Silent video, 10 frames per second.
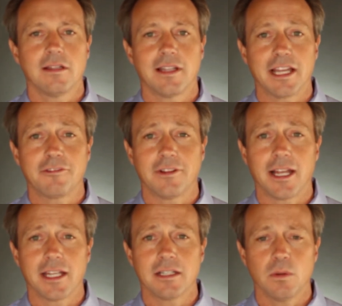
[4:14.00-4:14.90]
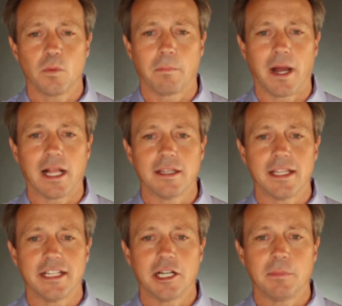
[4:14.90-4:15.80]
Like flying, where
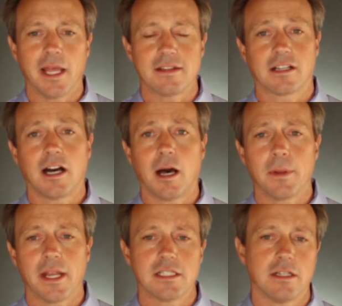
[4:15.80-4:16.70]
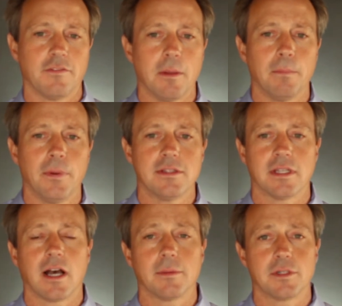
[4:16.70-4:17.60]
piloting the airplane is a combination of inputs
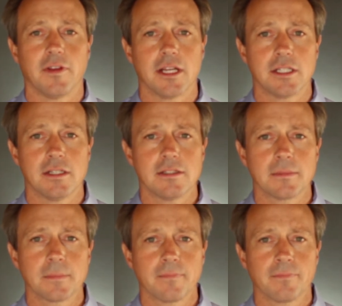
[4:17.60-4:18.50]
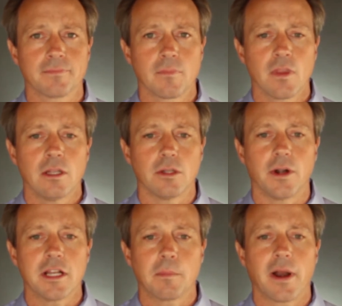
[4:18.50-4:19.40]
and observations,
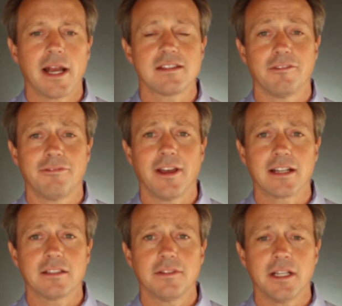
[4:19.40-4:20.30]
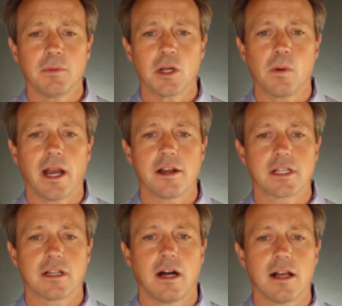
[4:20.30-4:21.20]
learning to price effectively requires
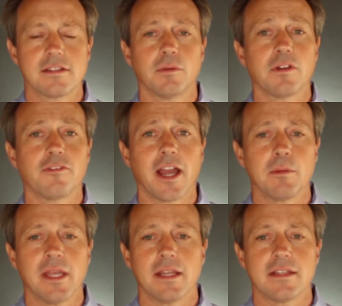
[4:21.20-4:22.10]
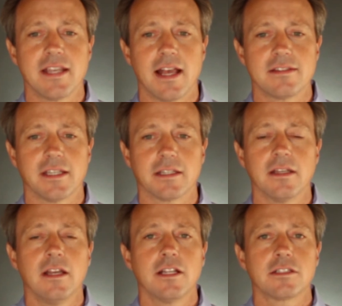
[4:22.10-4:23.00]
a constant refinement and testing
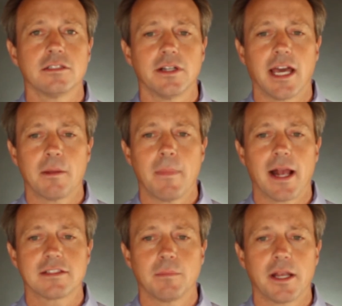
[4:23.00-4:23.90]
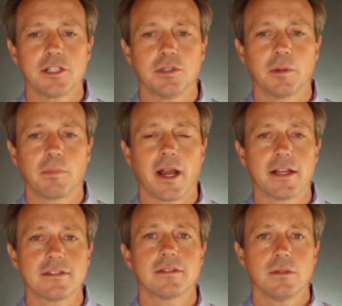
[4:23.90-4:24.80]
to learn how to maximize your
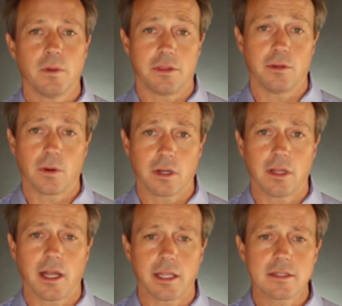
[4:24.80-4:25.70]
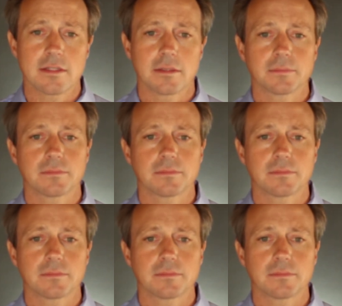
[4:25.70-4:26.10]
price with your clients.